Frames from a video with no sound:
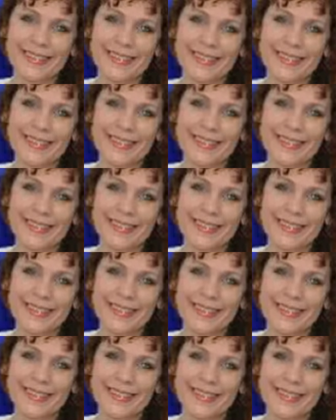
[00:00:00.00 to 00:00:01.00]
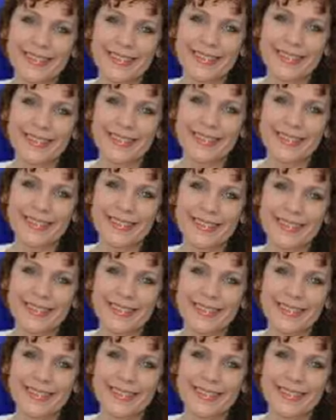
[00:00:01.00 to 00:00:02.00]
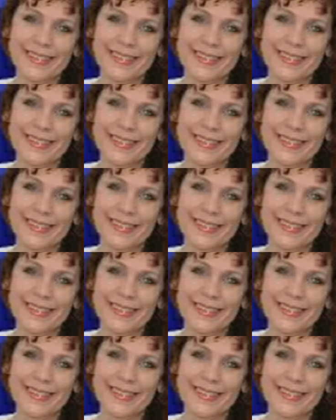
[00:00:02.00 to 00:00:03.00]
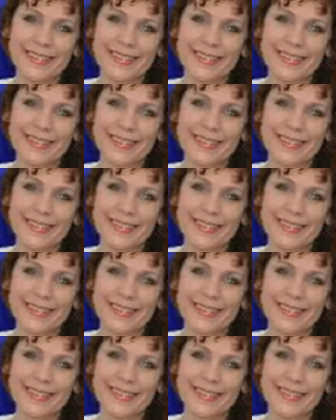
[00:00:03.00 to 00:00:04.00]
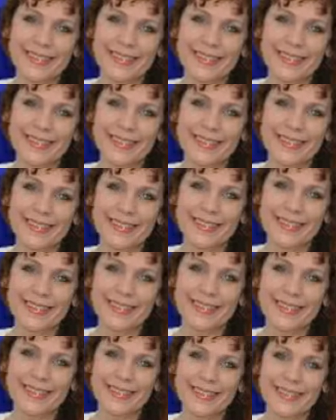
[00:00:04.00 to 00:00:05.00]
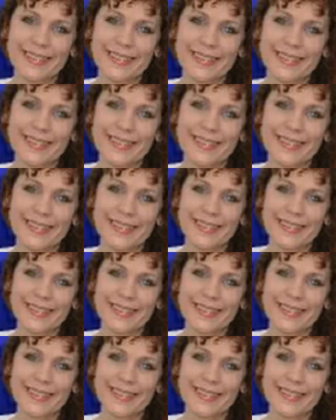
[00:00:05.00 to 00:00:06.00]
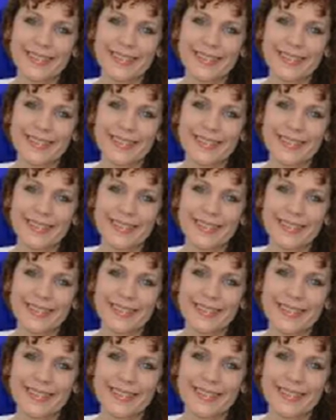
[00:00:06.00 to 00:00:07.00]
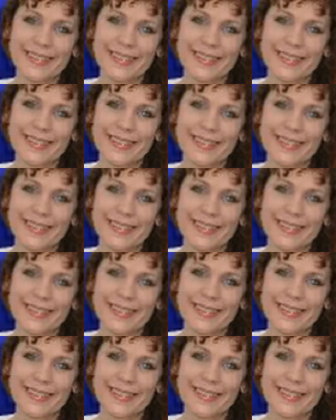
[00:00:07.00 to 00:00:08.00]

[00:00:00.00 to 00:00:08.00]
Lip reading: [no speech]